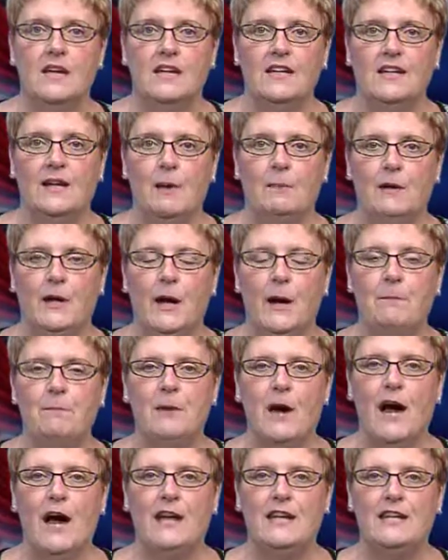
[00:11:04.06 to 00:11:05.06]
Coming up
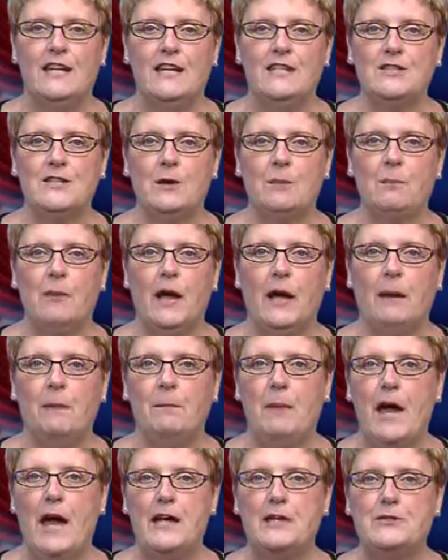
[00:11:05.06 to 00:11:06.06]
on Nescopec
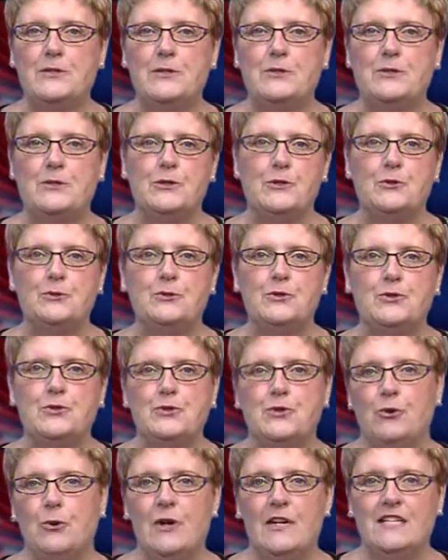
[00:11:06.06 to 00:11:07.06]
Pass's News
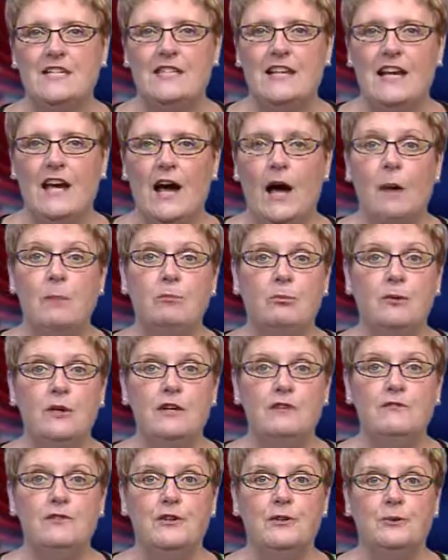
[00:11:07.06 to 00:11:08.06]
Choice, a
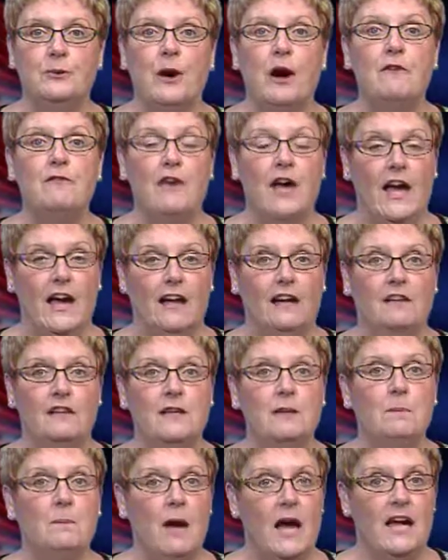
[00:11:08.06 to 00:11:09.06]
preview of
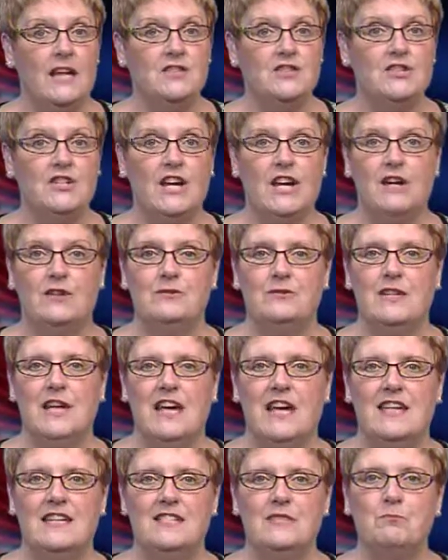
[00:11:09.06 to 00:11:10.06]
Eckley Patchtown
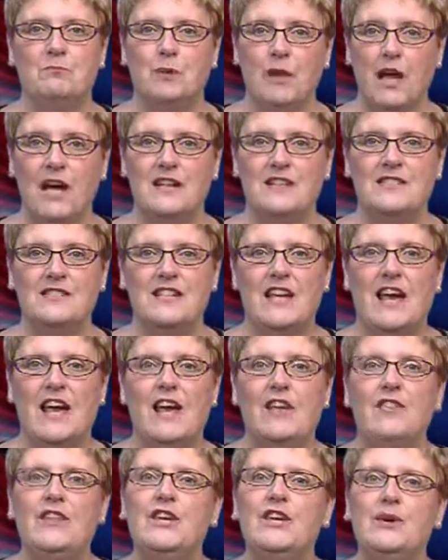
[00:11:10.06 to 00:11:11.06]
Days. Plus,
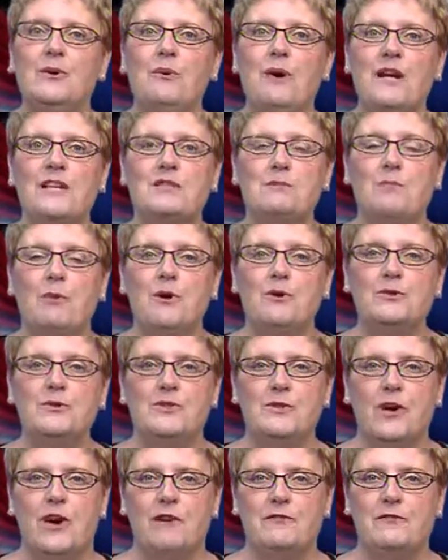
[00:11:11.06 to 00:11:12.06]
the U.S.
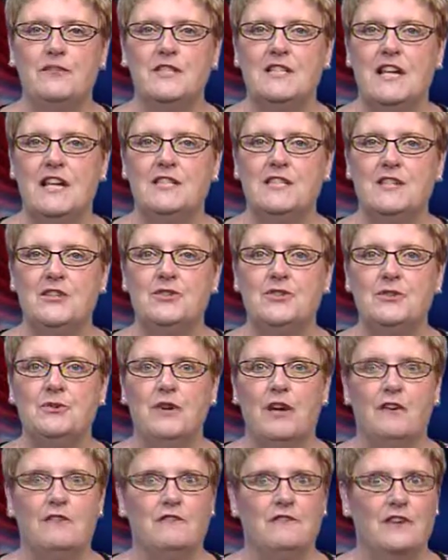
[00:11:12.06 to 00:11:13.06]
Post Office has issued
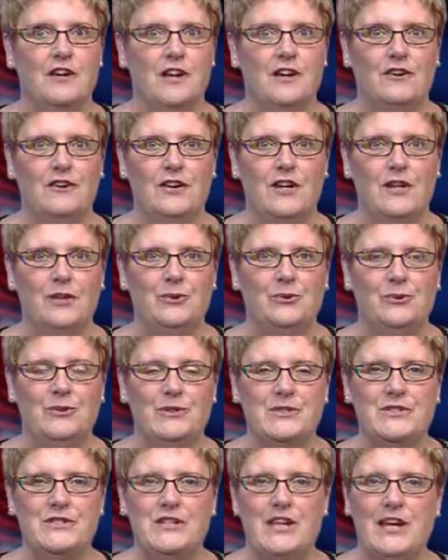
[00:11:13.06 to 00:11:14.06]
a very cool
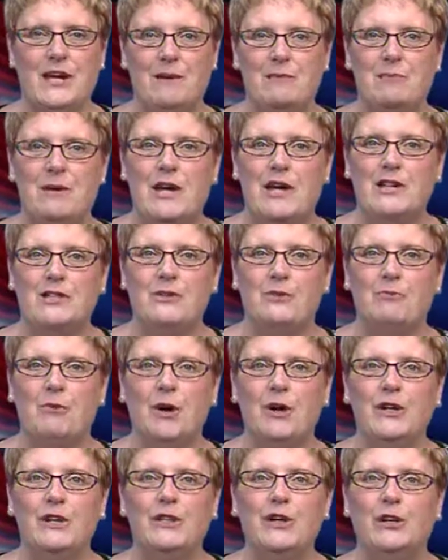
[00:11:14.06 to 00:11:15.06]
stamp to
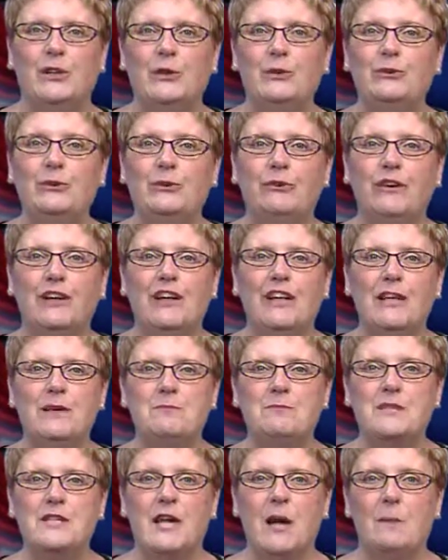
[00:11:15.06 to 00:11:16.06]
mark the lunar
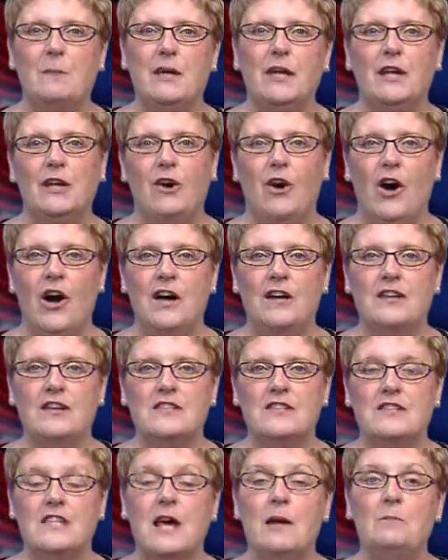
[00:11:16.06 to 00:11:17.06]
eclipse coming in
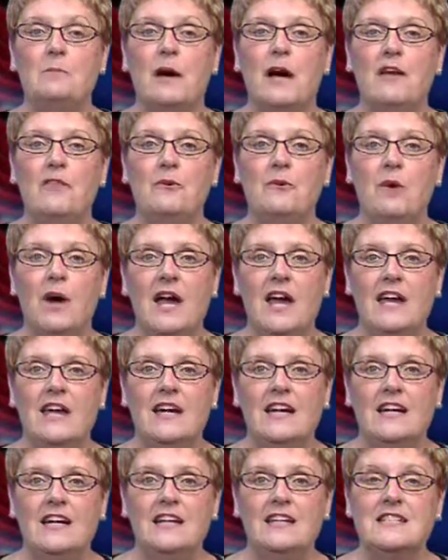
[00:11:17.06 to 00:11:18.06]
August. And by the
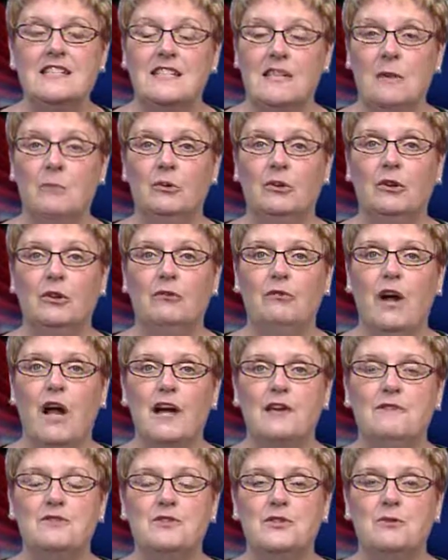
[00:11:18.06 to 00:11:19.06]
way, summer
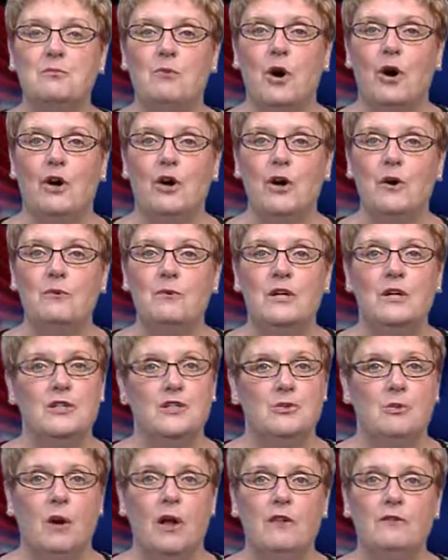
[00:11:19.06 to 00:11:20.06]
arrives tomorrow,
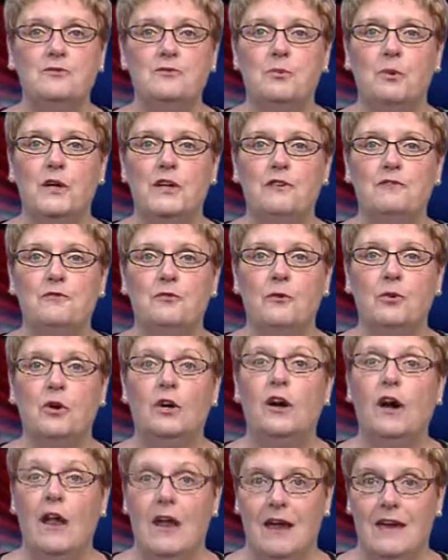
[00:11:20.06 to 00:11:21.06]

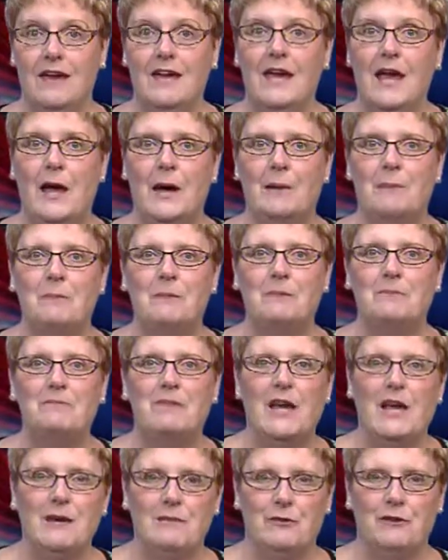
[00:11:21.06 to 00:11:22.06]
12:24 a.m.
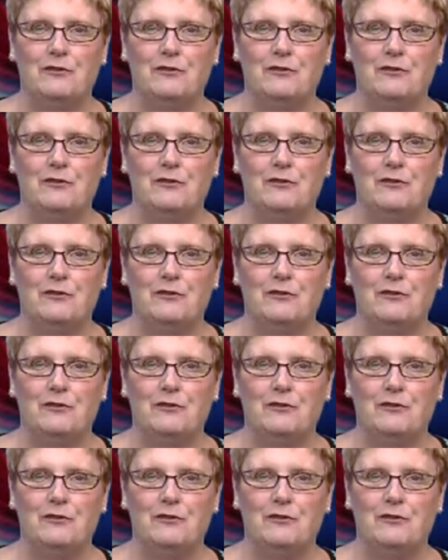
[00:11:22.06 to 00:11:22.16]
But